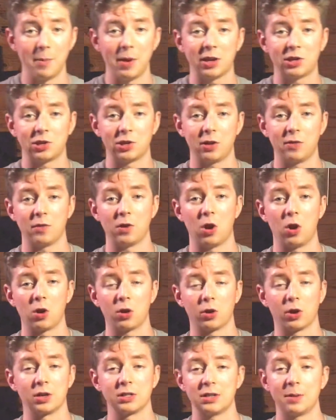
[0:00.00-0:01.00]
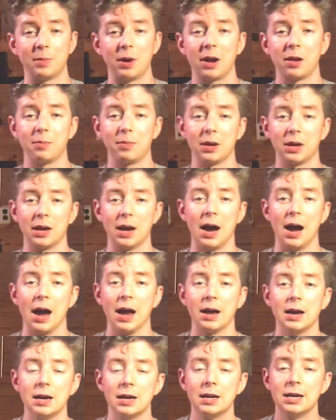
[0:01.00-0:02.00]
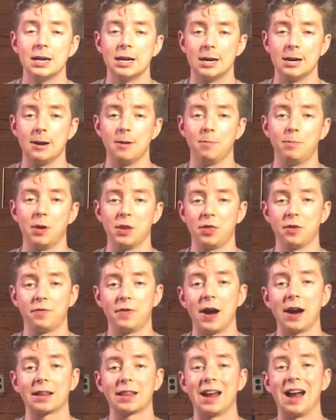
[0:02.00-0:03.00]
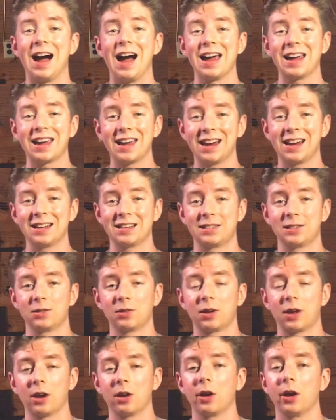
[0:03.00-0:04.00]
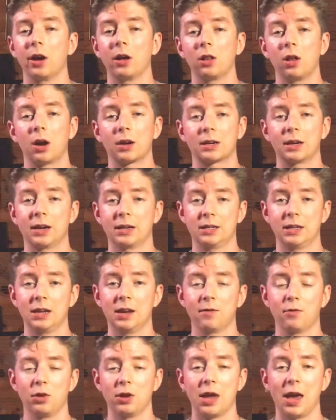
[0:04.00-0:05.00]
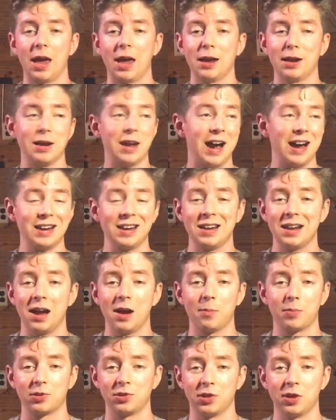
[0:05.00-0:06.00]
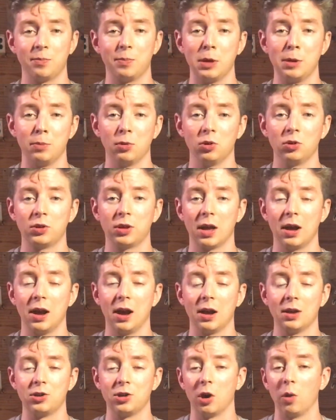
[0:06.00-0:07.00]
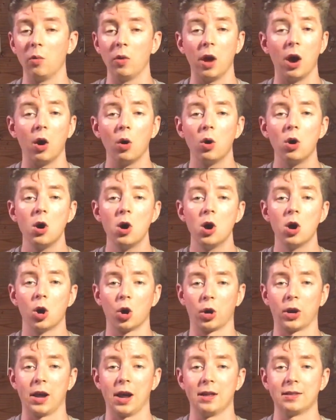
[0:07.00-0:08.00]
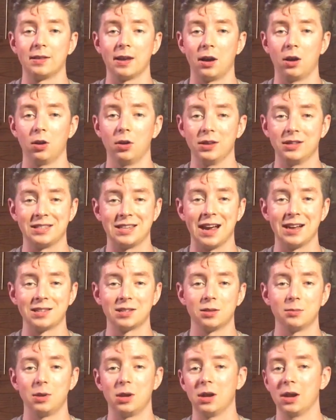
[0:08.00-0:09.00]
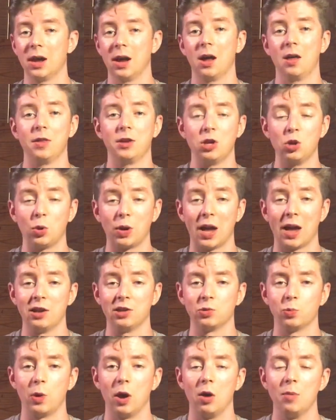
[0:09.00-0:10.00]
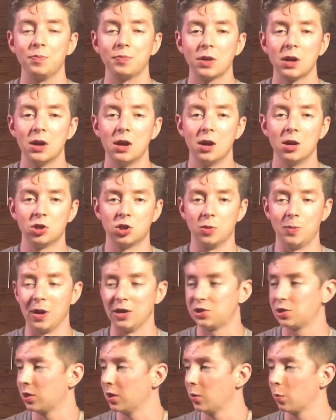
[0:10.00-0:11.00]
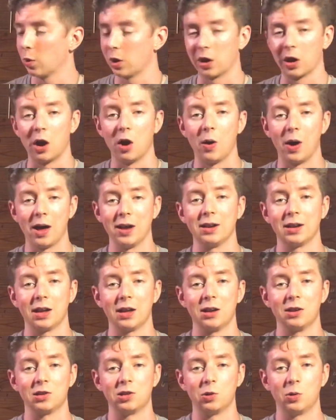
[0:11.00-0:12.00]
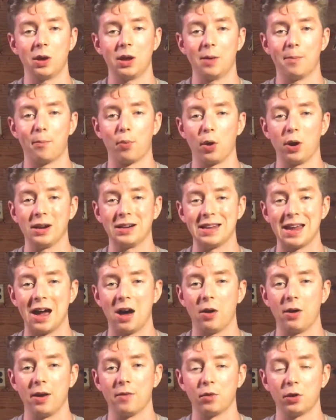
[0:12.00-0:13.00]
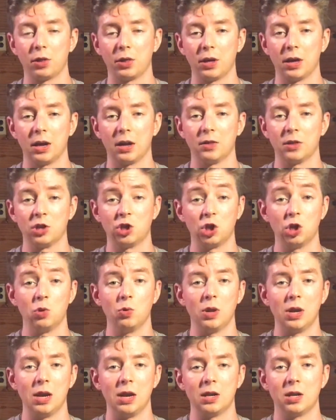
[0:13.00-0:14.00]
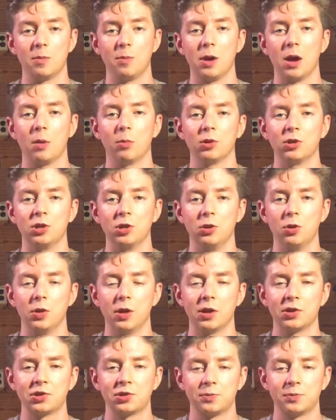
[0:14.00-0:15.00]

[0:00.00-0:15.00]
makes it even harder because I'm not a big guy. But the fact that I can concealed carry a Glock 19 every day and 99% of people don't know or can't tell is testament that you can as well. So basically we're going to go ahead and get into it and break down everything that you need to be able to do this.